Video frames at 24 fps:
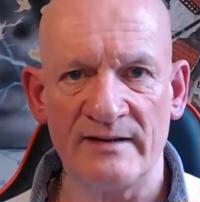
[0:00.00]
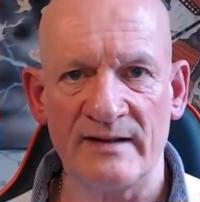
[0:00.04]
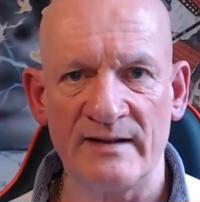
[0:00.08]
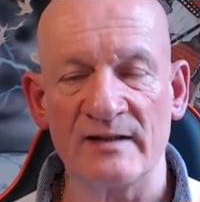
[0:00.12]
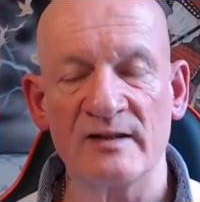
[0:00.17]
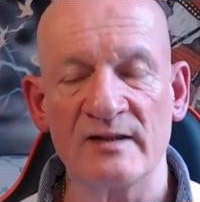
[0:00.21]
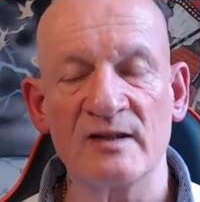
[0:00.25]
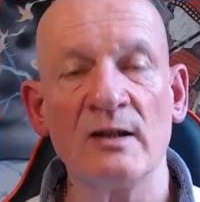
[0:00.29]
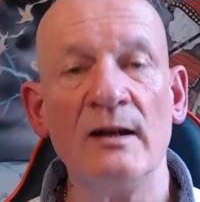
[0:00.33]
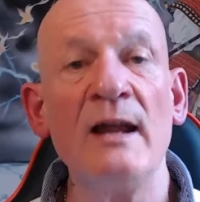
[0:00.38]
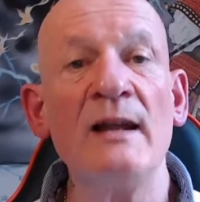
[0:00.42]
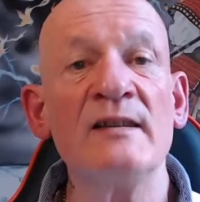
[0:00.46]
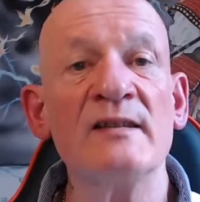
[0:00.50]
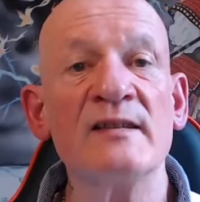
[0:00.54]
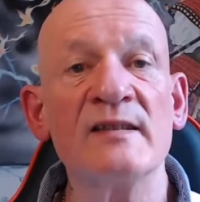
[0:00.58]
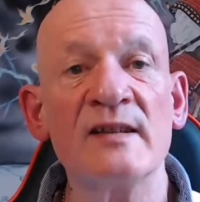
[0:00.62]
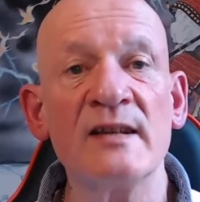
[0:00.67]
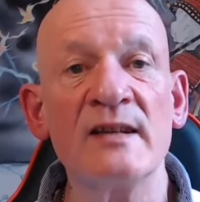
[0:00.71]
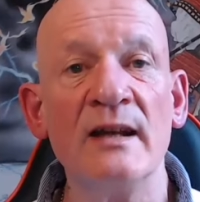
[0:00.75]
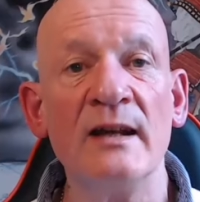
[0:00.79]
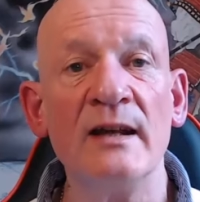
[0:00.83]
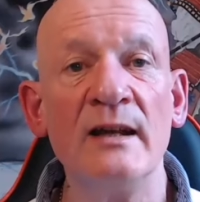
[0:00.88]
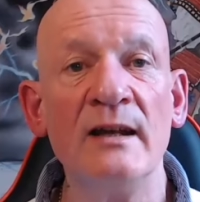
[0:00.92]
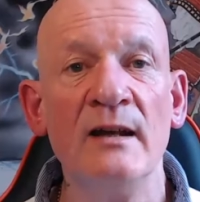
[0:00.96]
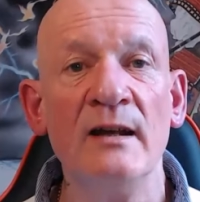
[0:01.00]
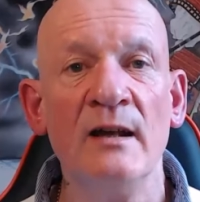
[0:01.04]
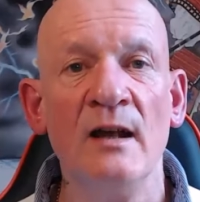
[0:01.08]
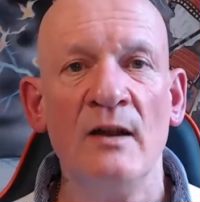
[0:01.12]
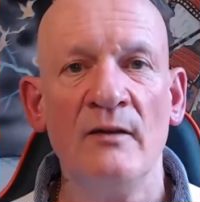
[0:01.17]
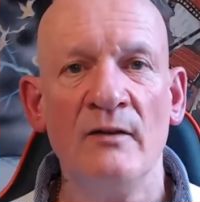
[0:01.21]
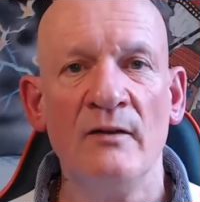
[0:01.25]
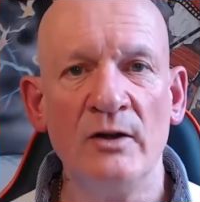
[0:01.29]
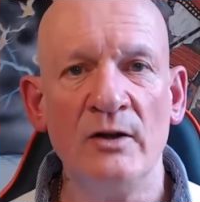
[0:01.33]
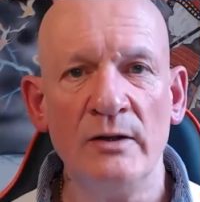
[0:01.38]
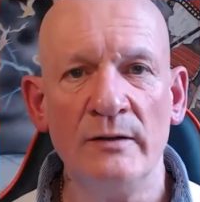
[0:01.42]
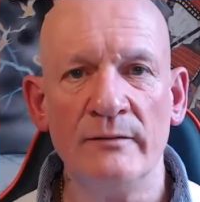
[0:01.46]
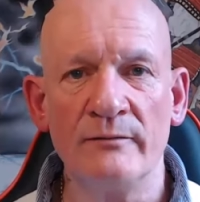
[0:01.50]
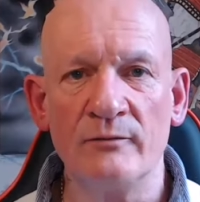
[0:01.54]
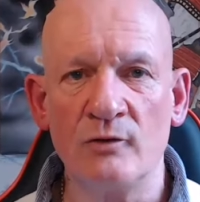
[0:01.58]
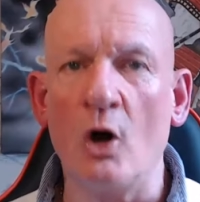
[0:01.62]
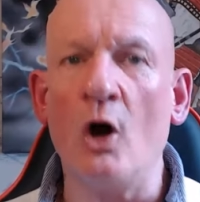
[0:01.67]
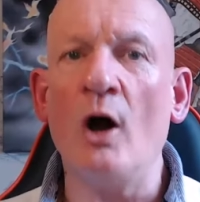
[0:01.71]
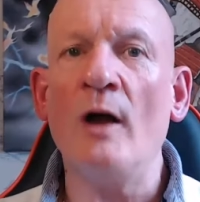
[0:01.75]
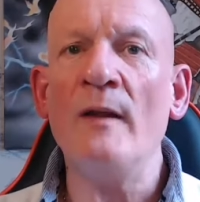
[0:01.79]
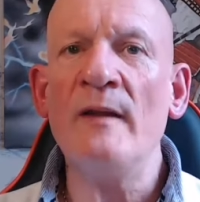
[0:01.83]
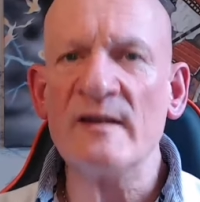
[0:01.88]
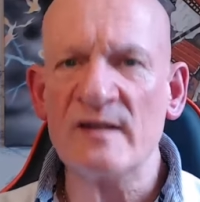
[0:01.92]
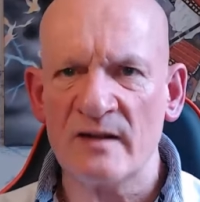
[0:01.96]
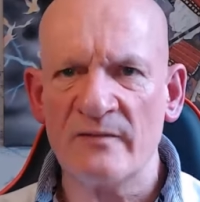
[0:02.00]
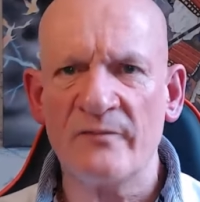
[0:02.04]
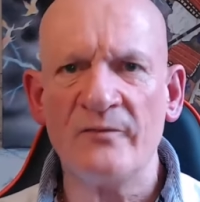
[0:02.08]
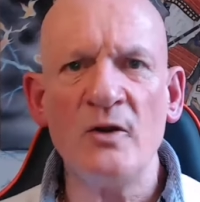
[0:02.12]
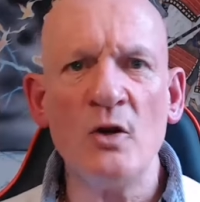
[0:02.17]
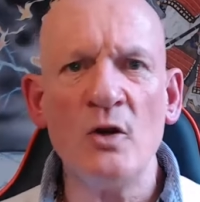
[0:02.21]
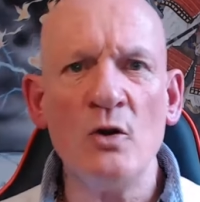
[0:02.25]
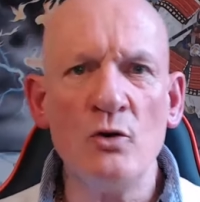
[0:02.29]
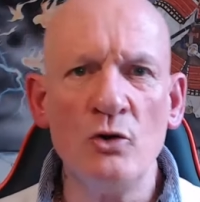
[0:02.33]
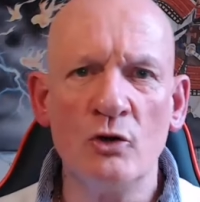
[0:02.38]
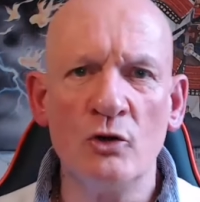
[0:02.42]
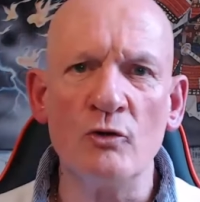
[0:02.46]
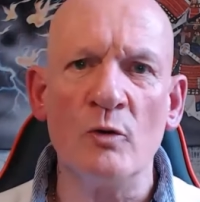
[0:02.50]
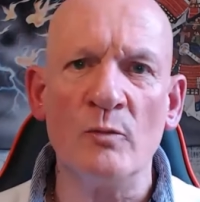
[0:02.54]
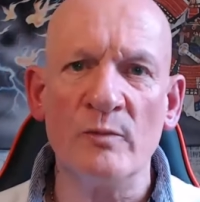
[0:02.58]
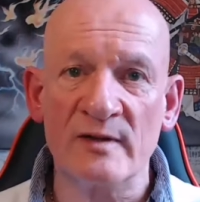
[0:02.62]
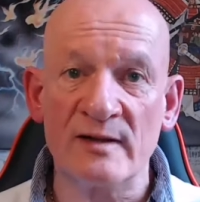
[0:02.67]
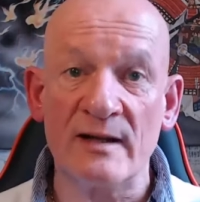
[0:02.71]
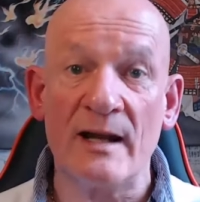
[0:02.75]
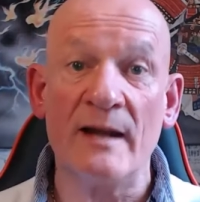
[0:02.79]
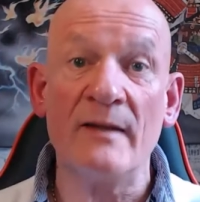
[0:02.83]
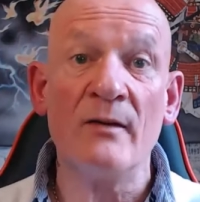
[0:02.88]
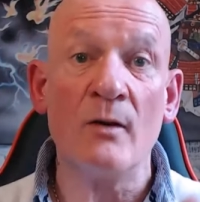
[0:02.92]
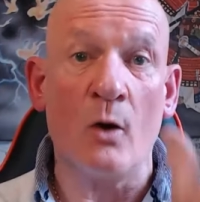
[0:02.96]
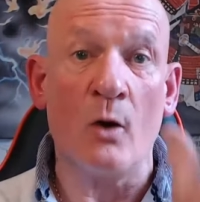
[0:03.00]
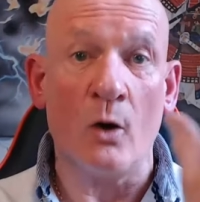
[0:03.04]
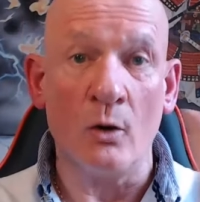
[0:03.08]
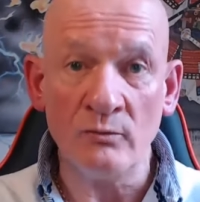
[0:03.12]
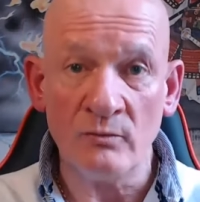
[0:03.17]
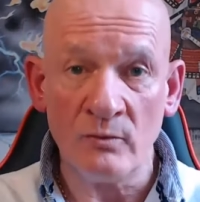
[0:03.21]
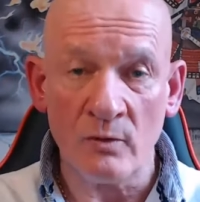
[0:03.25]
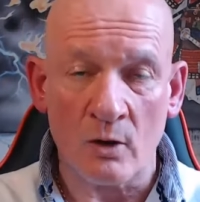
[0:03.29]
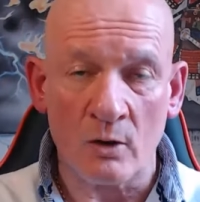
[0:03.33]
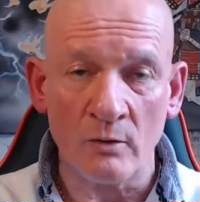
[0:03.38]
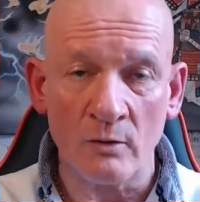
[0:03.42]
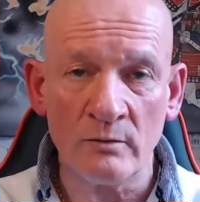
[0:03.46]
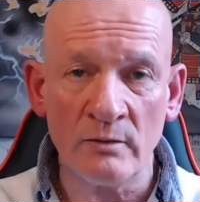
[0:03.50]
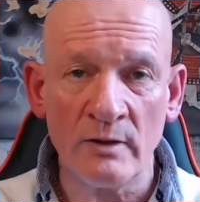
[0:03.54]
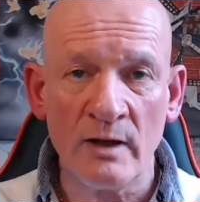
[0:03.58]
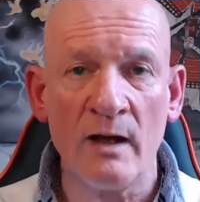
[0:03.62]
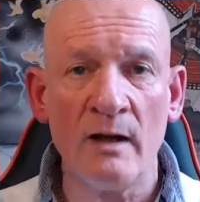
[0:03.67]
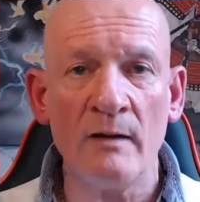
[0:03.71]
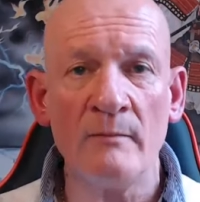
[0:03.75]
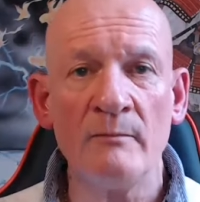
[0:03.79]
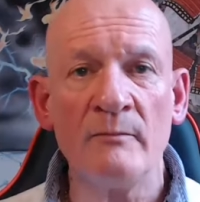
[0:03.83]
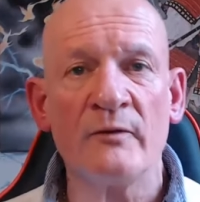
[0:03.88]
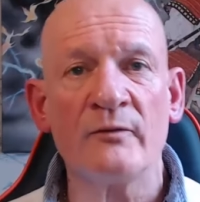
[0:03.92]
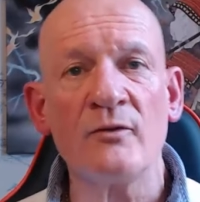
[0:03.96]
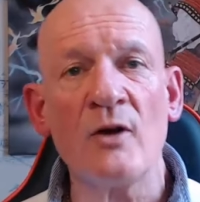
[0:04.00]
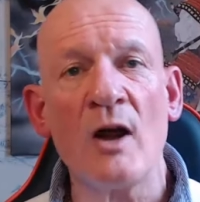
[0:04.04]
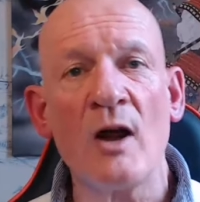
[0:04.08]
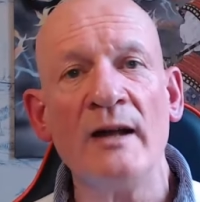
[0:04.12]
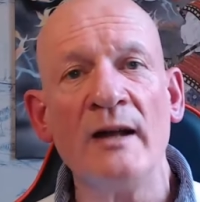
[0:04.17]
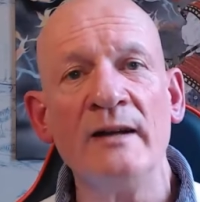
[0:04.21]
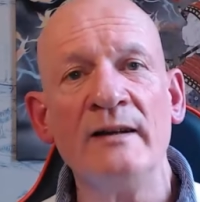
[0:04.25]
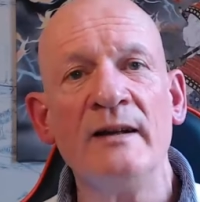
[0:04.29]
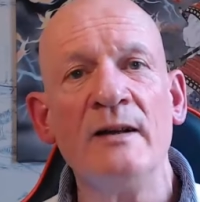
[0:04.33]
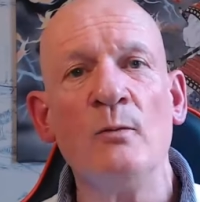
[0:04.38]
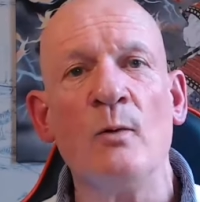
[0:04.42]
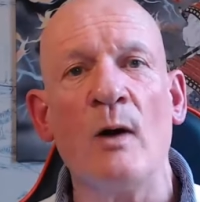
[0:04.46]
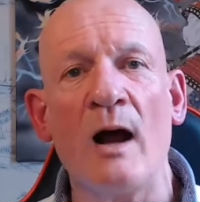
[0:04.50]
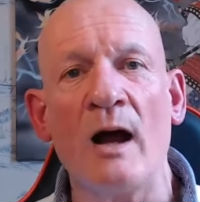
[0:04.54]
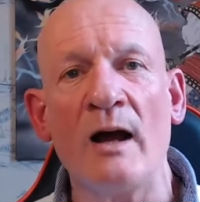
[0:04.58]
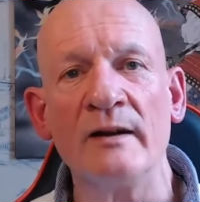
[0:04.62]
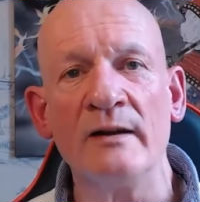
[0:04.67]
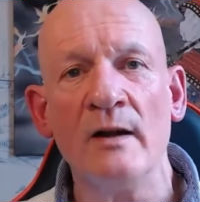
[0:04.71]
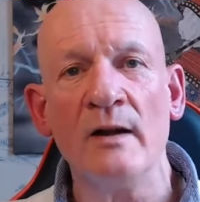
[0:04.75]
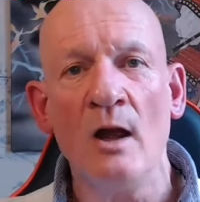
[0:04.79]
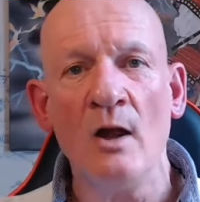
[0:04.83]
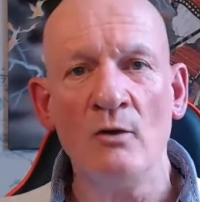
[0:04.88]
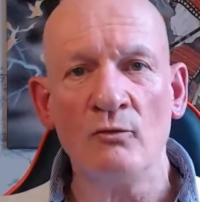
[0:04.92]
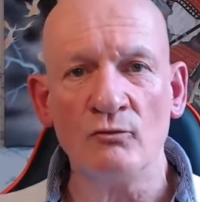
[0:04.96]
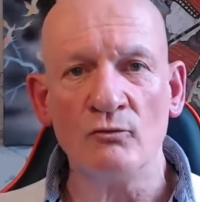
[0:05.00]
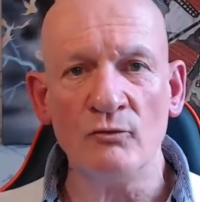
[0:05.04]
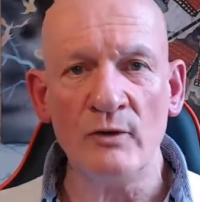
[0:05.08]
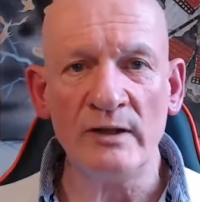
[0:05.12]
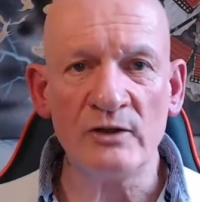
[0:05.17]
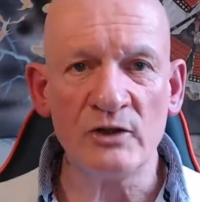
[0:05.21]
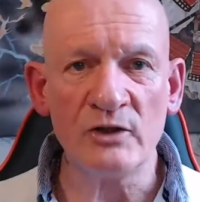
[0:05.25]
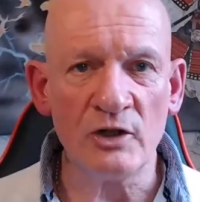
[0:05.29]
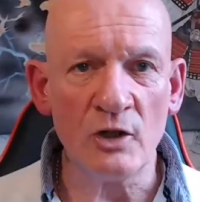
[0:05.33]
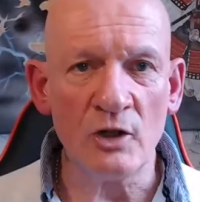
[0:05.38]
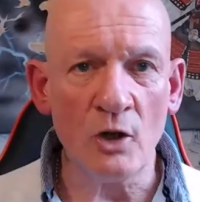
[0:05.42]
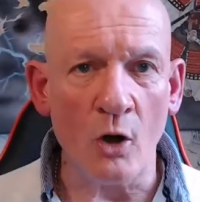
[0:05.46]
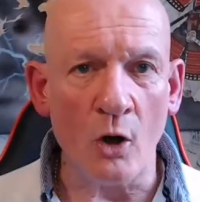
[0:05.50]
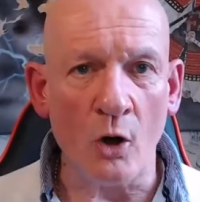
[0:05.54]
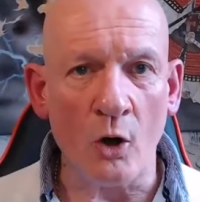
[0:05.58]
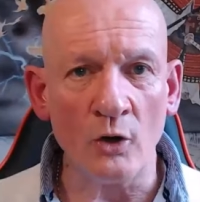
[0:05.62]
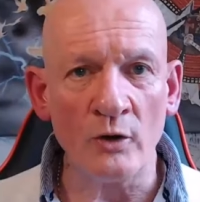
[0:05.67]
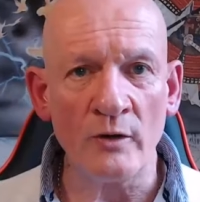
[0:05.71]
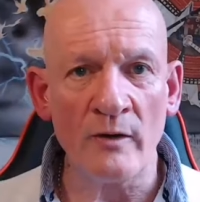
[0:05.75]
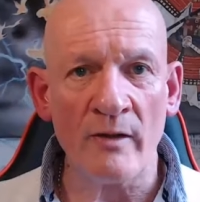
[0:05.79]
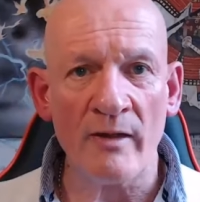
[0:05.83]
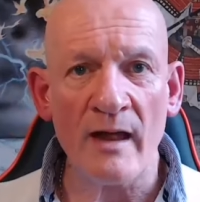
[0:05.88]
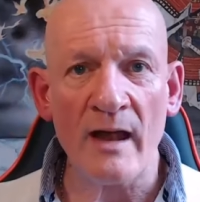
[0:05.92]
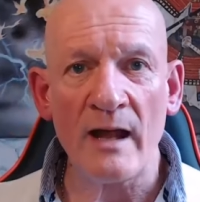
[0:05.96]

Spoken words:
So let's say that you've got, and there's a few groups like on Friday, we had Richie on there.